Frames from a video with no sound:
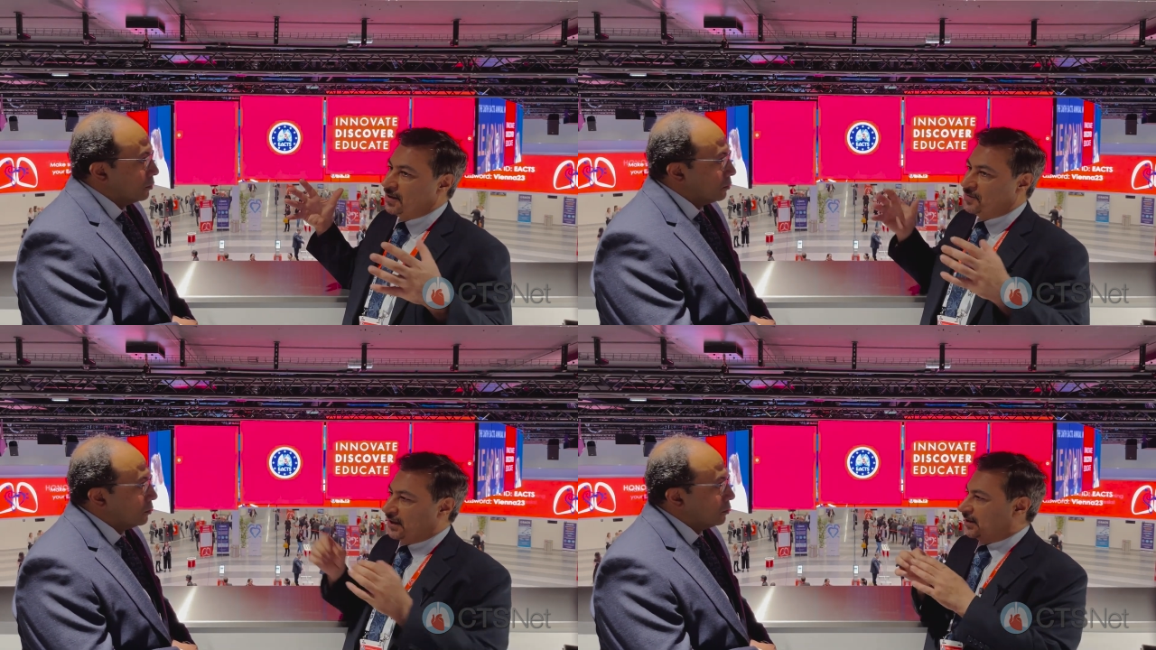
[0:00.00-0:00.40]

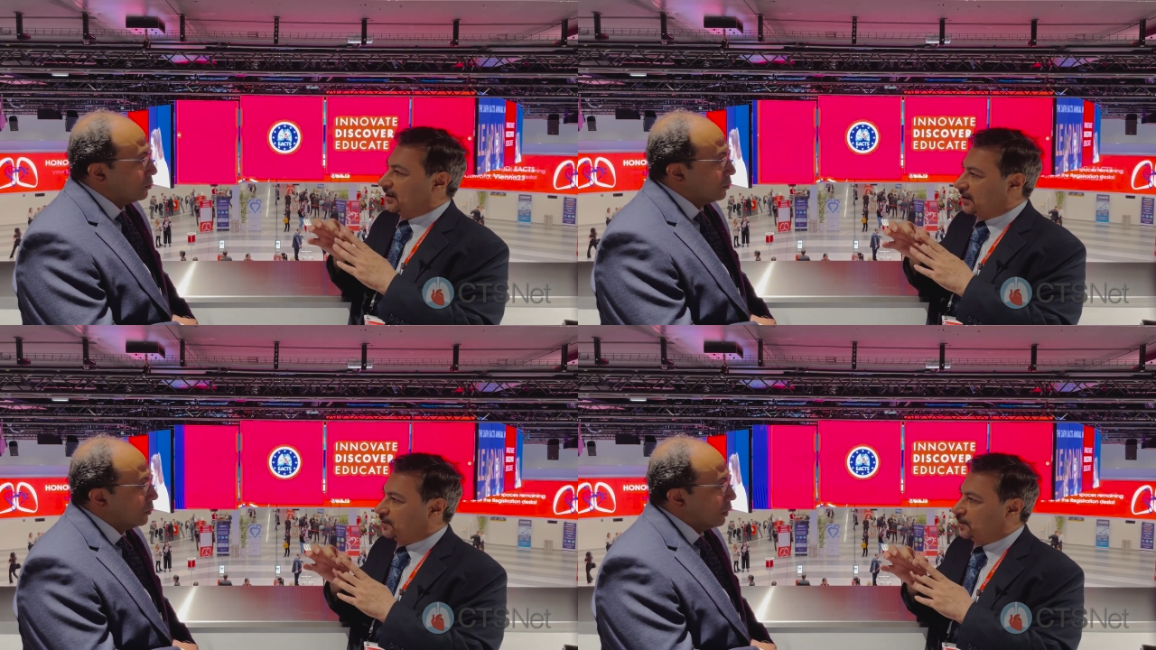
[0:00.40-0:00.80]
Speaker 1: but the,
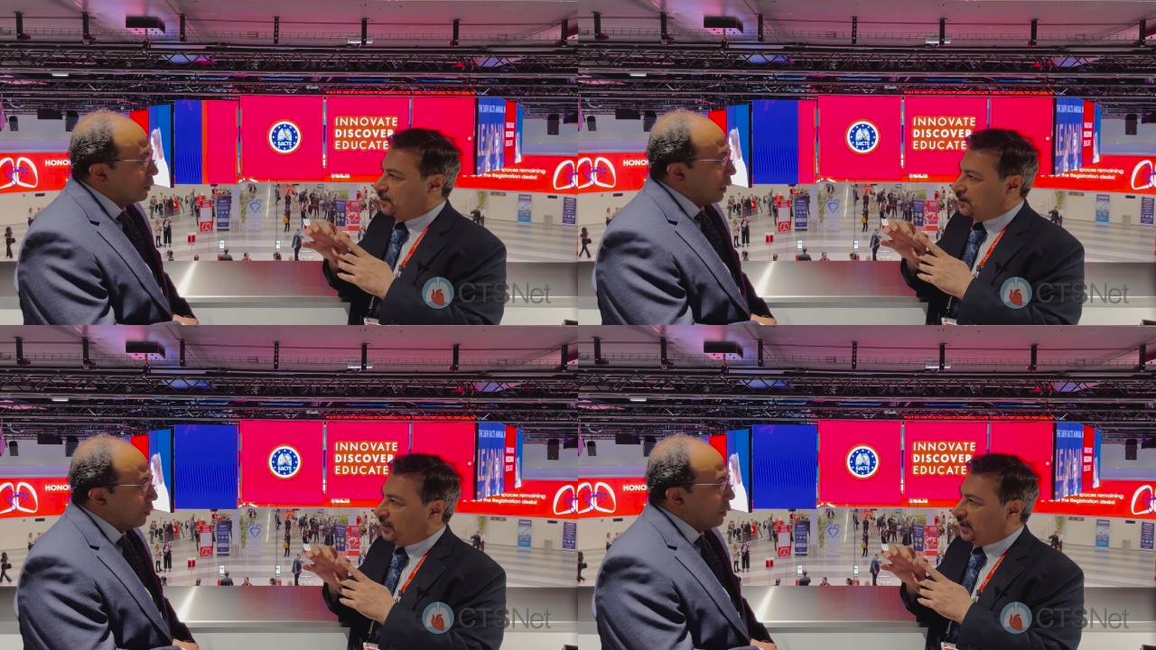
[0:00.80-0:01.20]

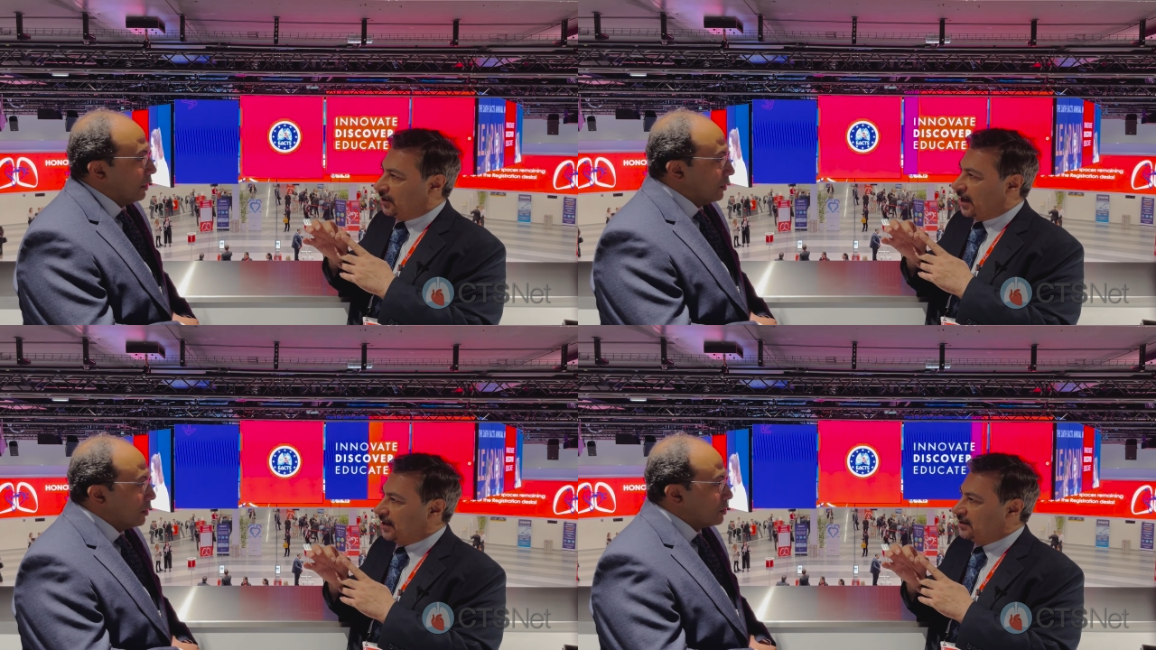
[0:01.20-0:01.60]
the
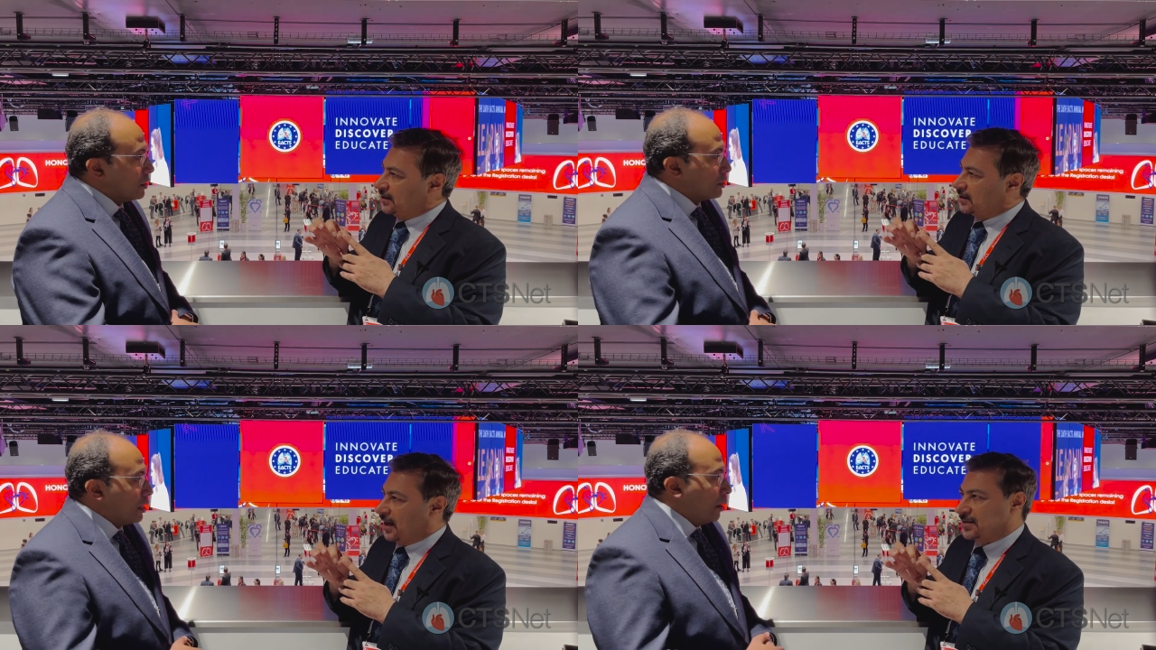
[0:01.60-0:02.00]

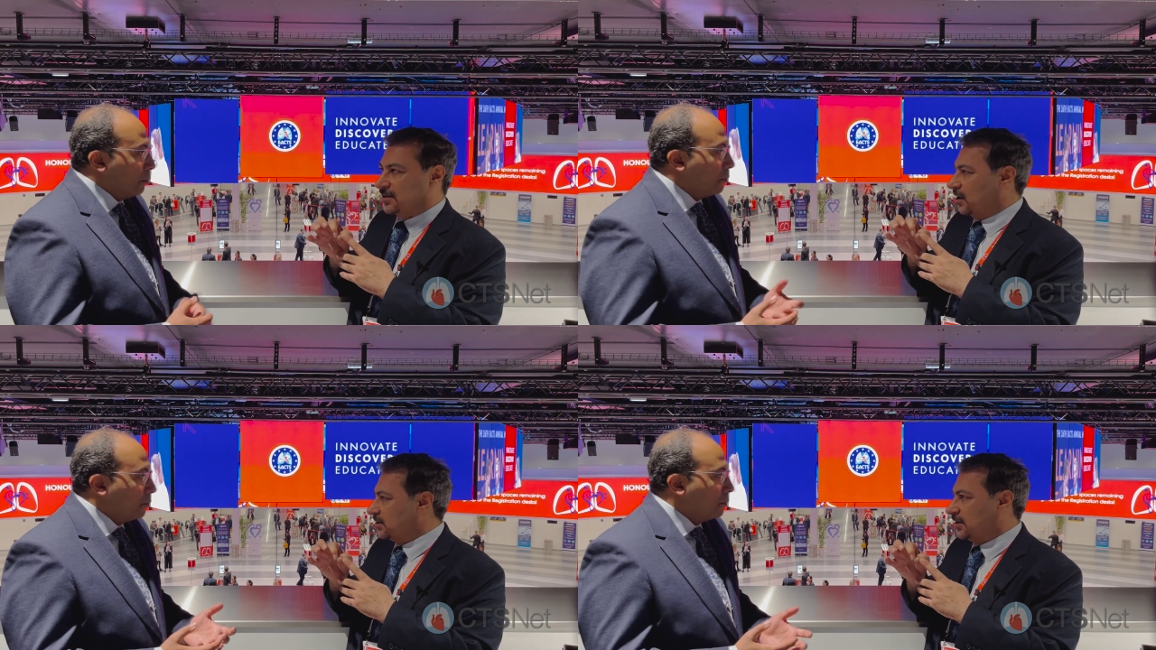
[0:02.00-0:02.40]
gradient has
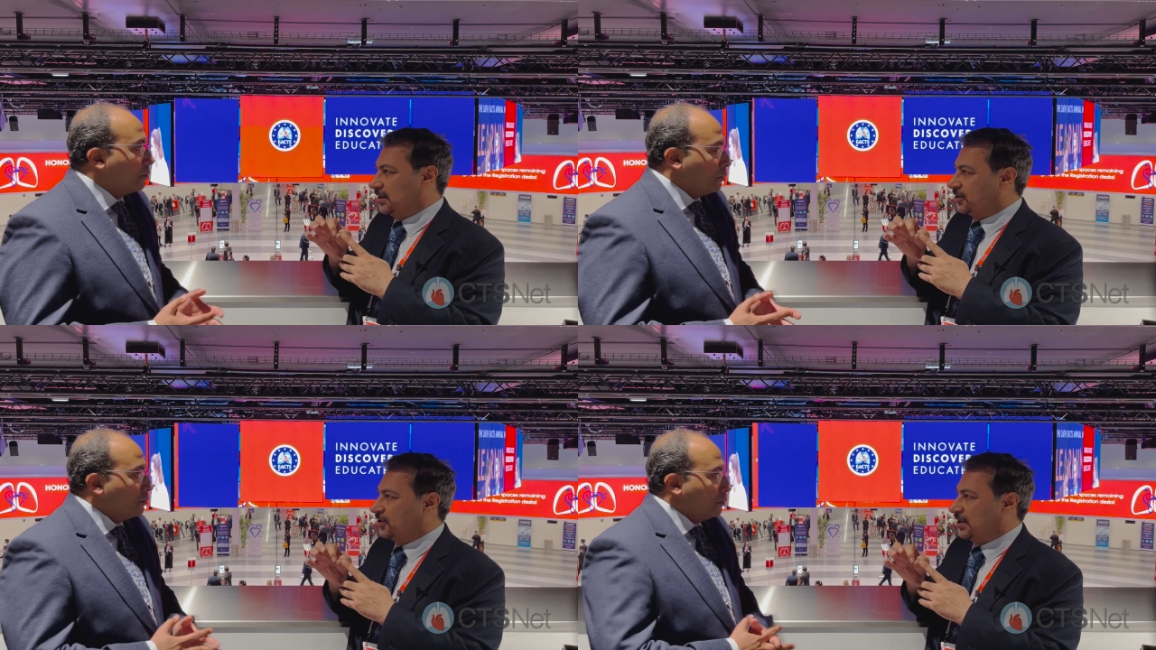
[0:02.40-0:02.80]
not
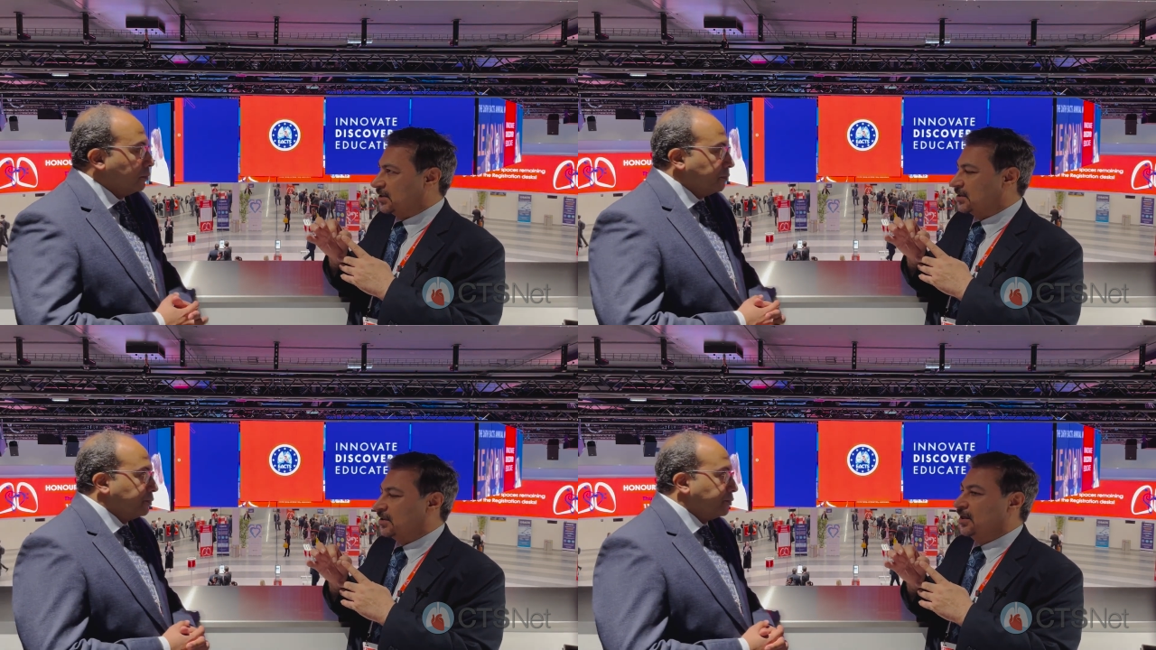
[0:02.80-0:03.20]
increased.